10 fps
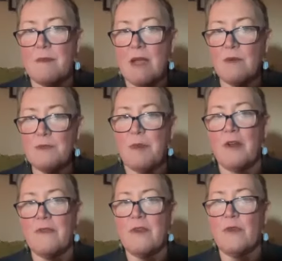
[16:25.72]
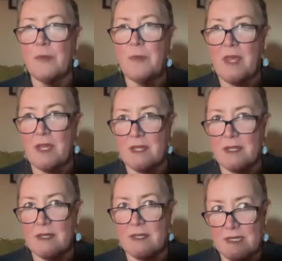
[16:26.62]
I was part of a group that
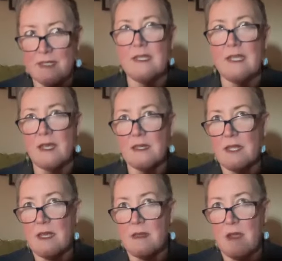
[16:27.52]
did get